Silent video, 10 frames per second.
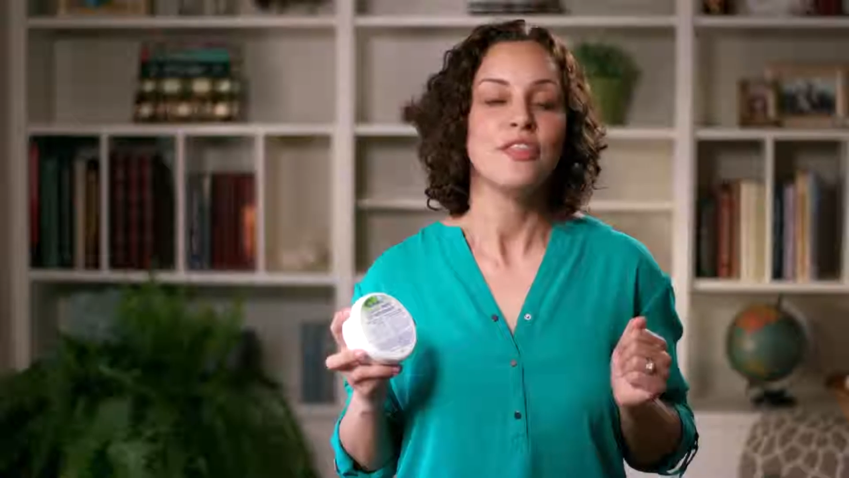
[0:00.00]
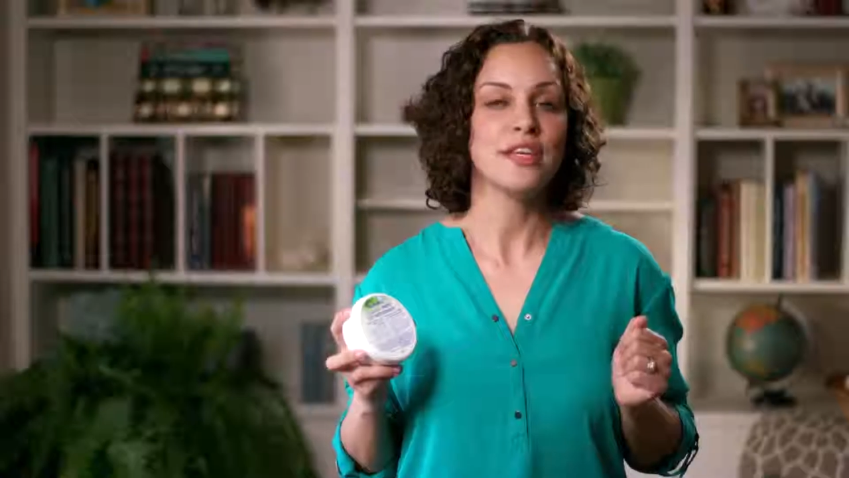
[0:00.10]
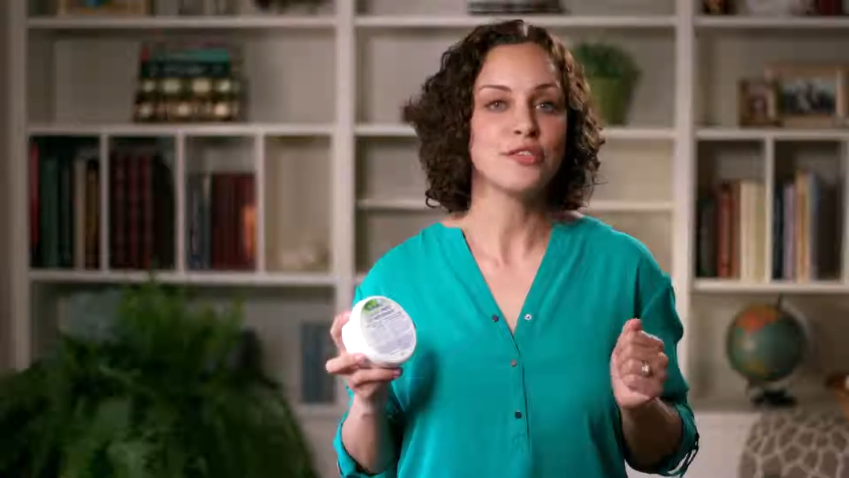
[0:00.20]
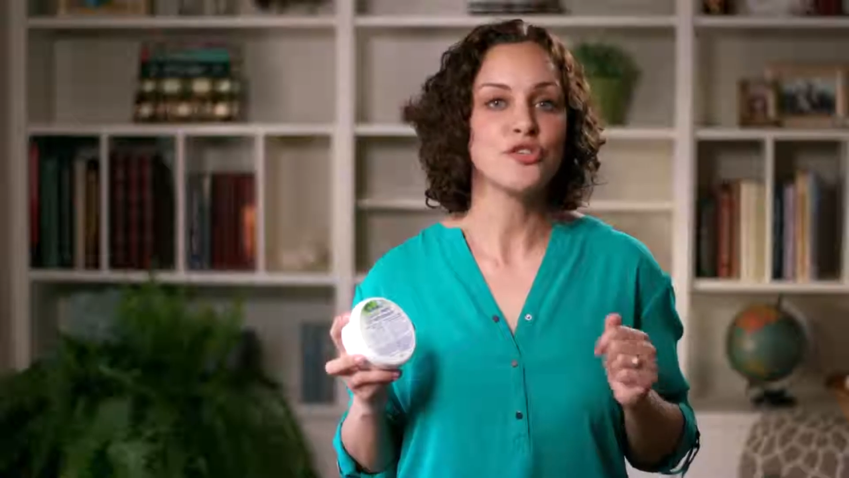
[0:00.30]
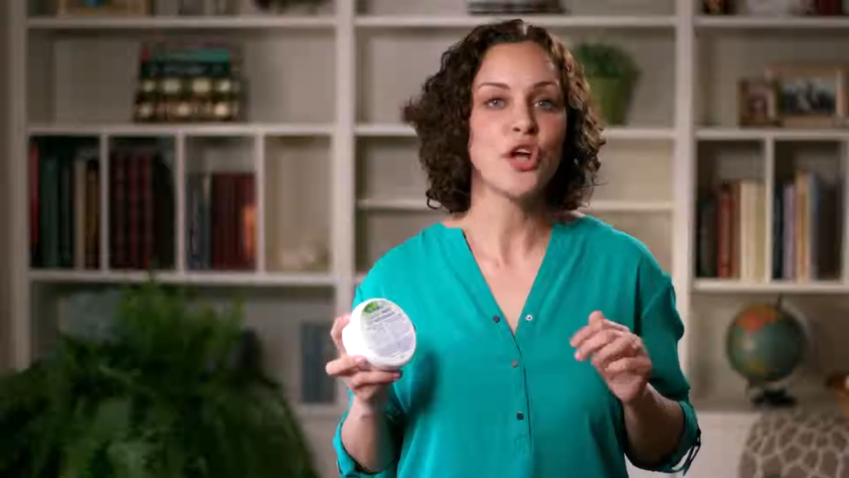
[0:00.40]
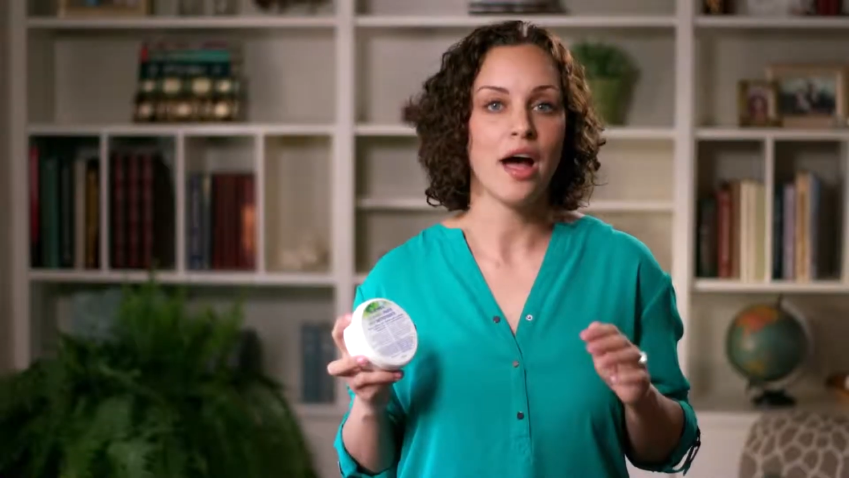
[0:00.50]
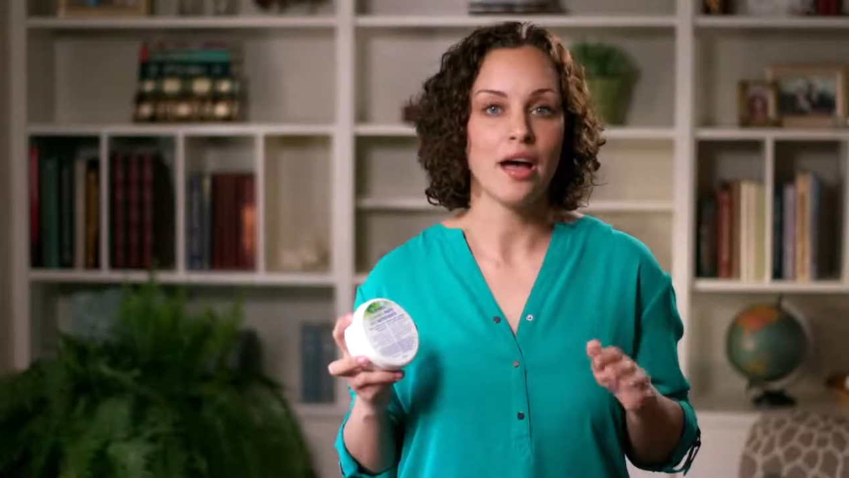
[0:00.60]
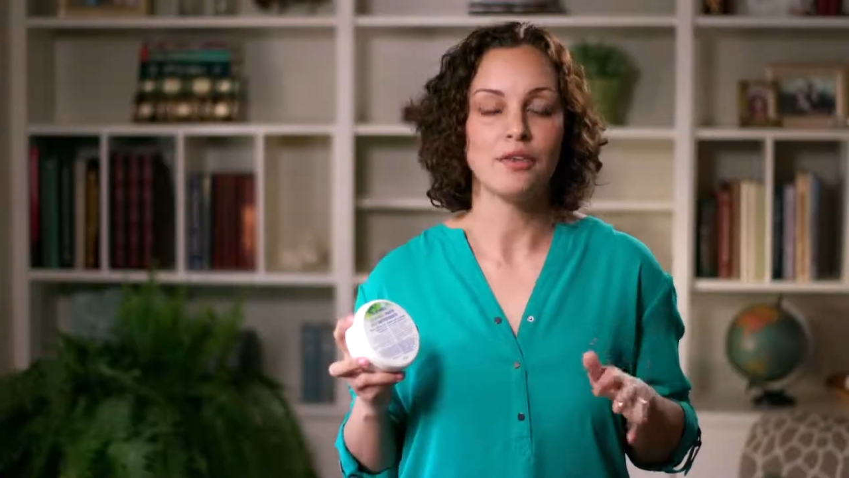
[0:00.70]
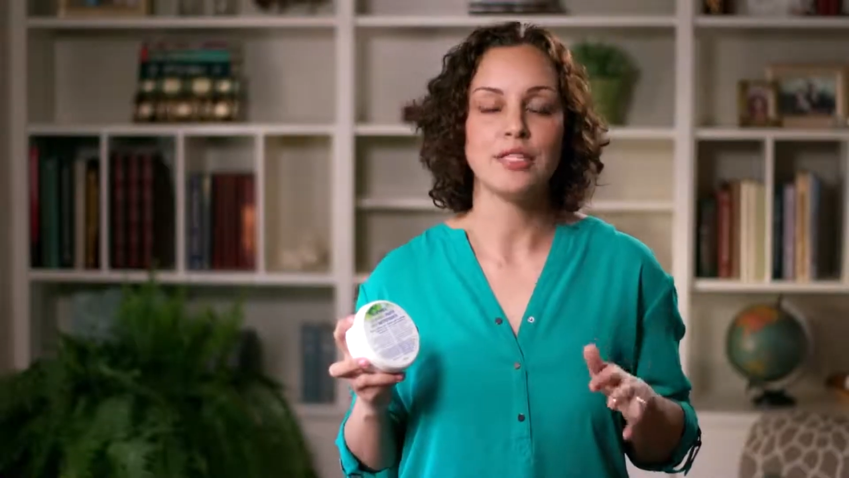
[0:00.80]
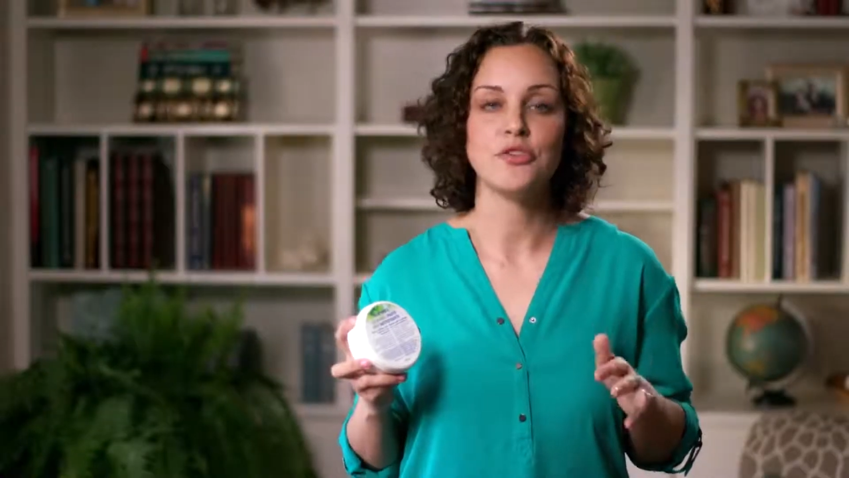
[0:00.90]
This
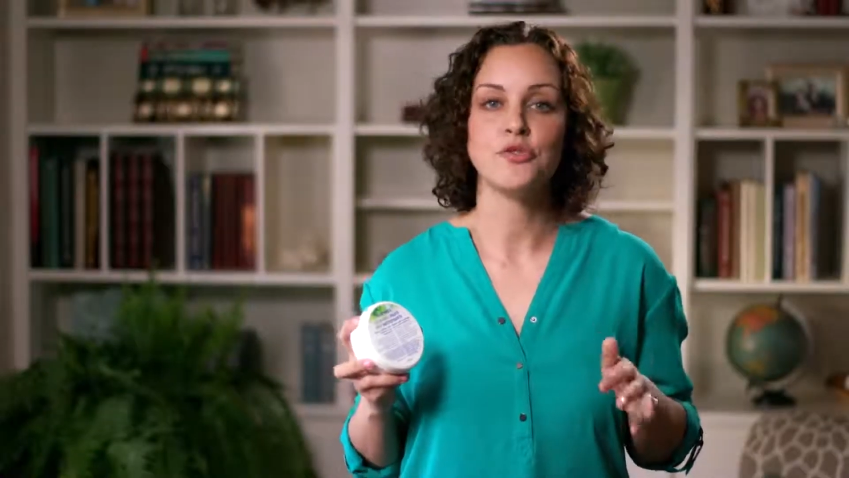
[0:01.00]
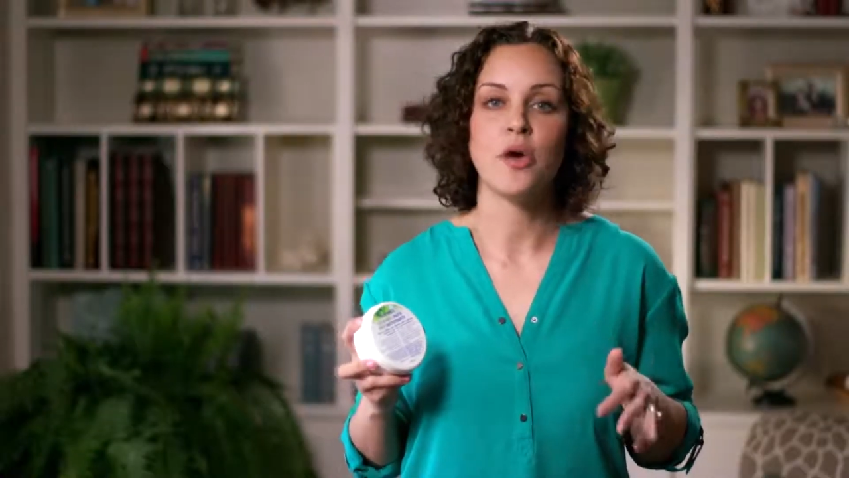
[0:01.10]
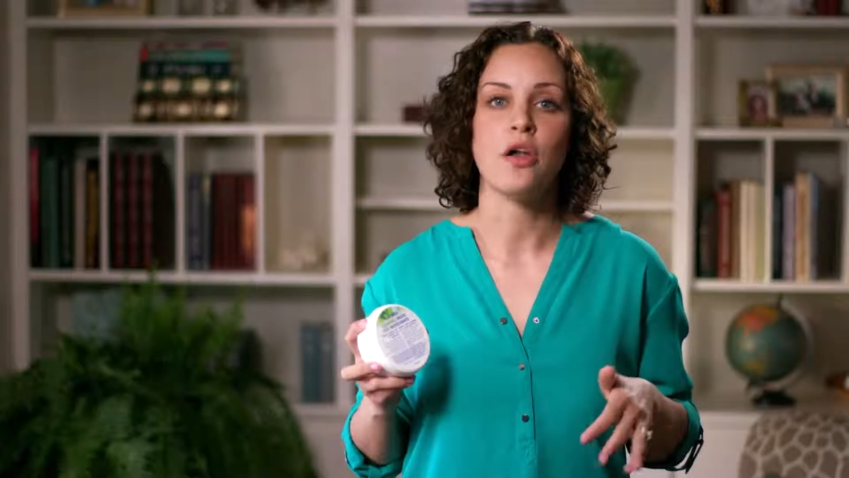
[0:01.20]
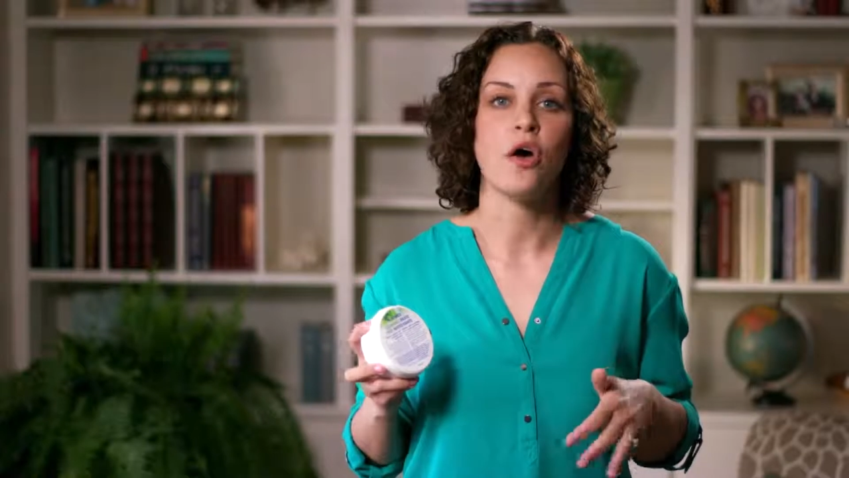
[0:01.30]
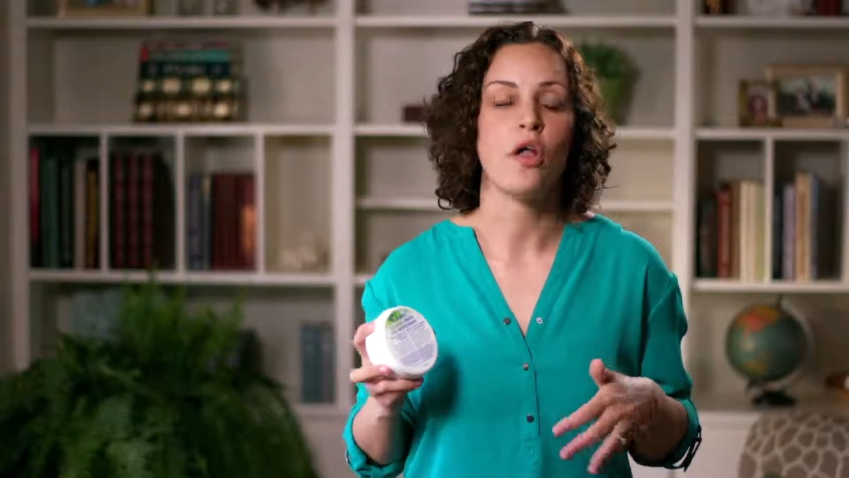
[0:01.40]
child had drawn